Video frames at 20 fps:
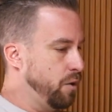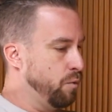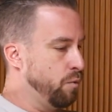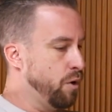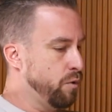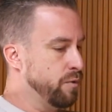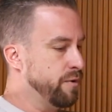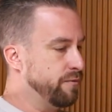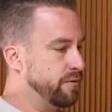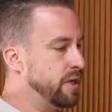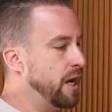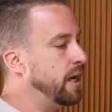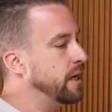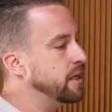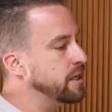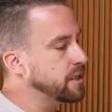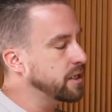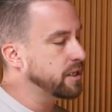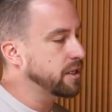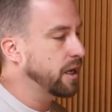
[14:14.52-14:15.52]
what we've done
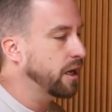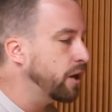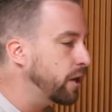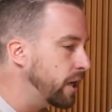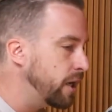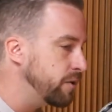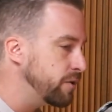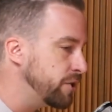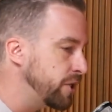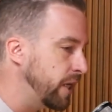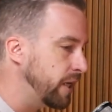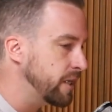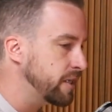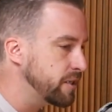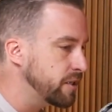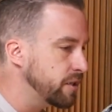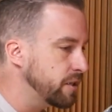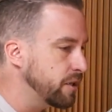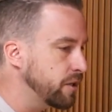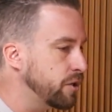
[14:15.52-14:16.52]
is it's like, okay, well, Jack,
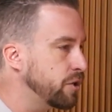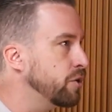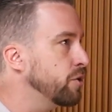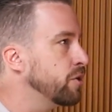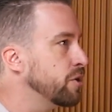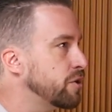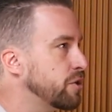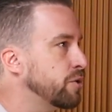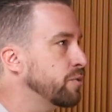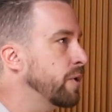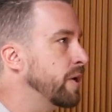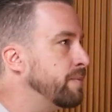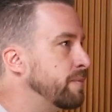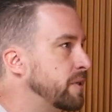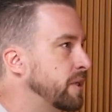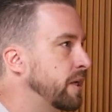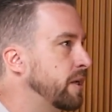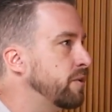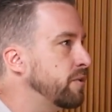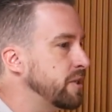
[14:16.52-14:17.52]
it's cute. It's a
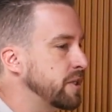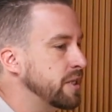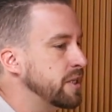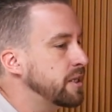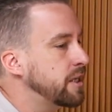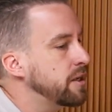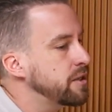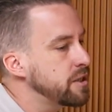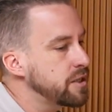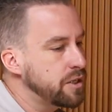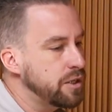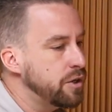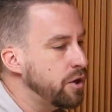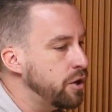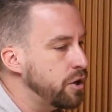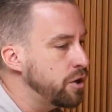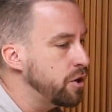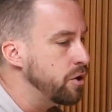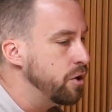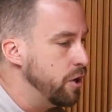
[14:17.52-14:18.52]
20% increase in sales. I said,
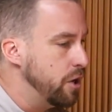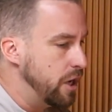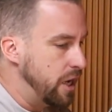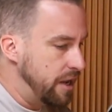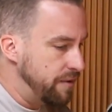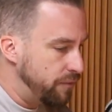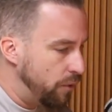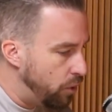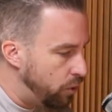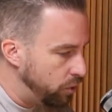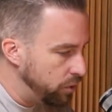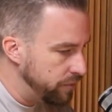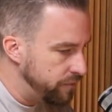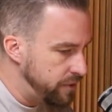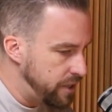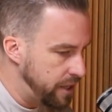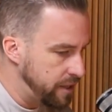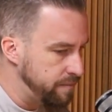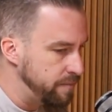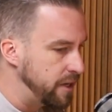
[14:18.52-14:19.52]
no. If all of
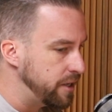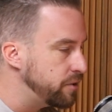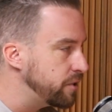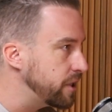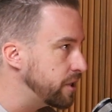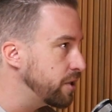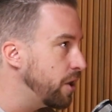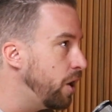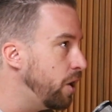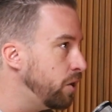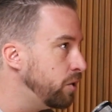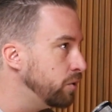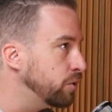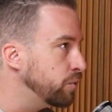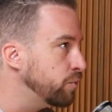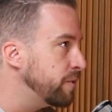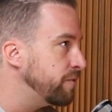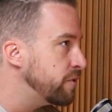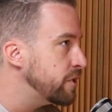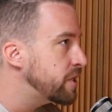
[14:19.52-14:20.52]
the other metrics
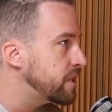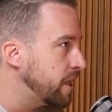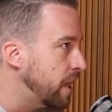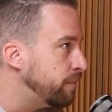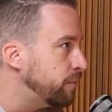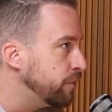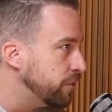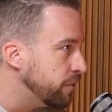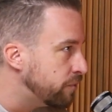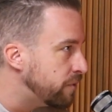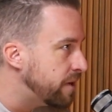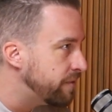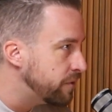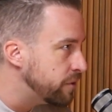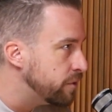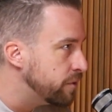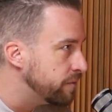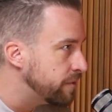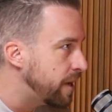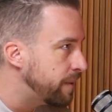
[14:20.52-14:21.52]
hold, we've just doubled the
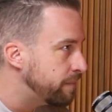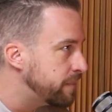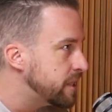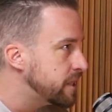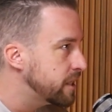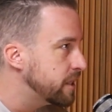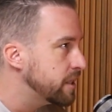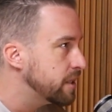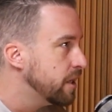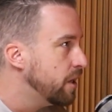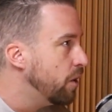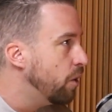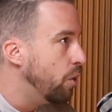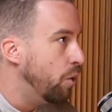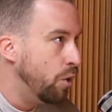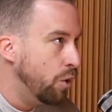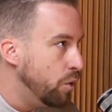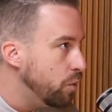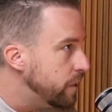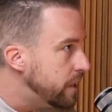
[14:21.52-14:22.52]
revenue of that business.
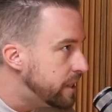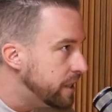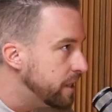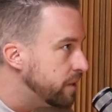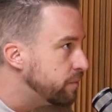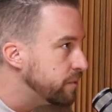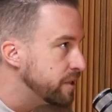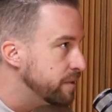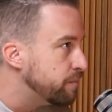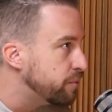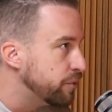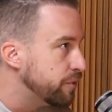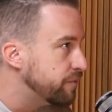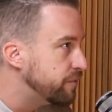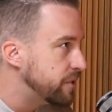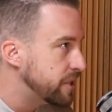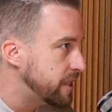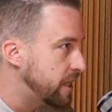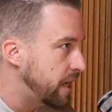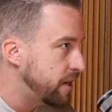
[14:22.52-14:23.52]
All we did was
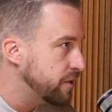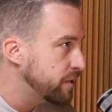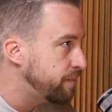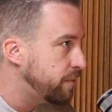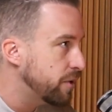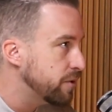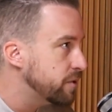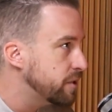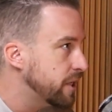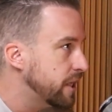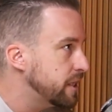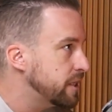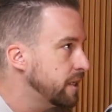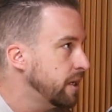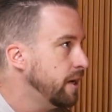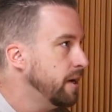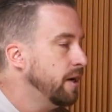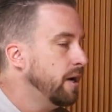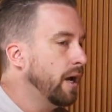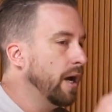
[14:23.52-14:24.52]
improve the sales process.
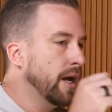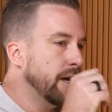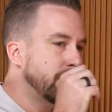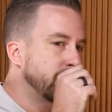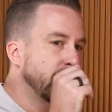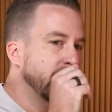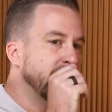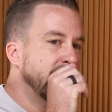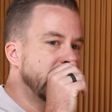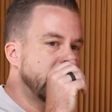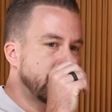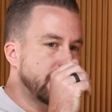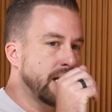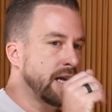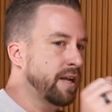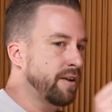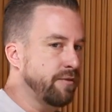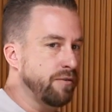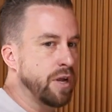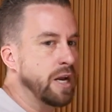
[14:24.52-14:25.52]
And so let's
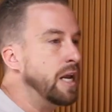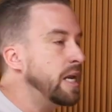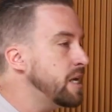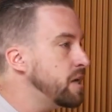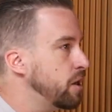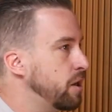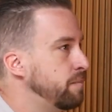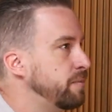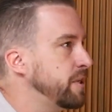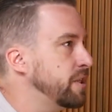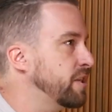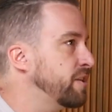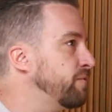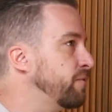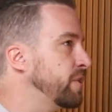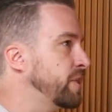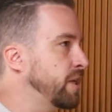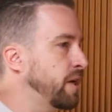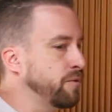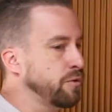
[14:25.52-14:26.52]
take an e-com business,
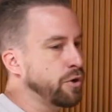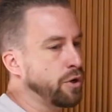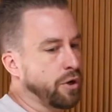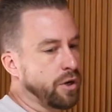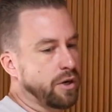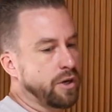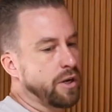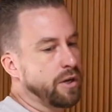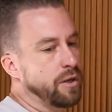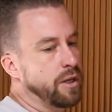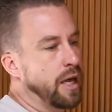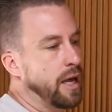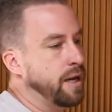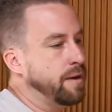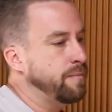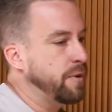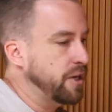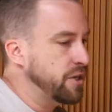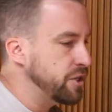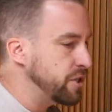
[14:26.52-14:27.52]
for example. You've got a
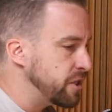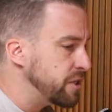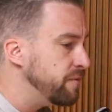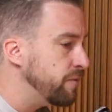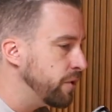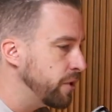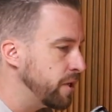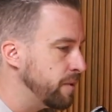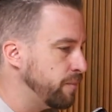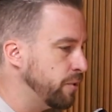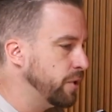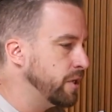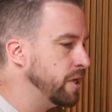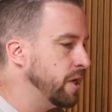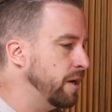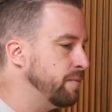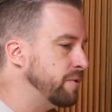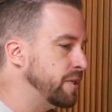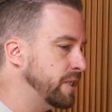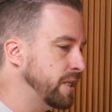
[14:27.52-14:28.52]
landing page that's converting at
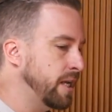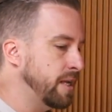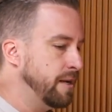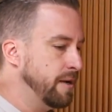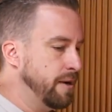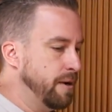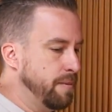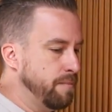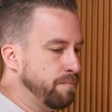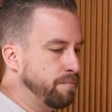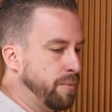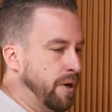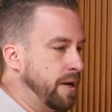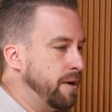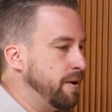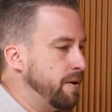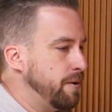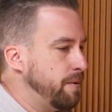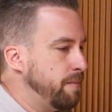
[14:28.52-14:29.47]
0.9%. But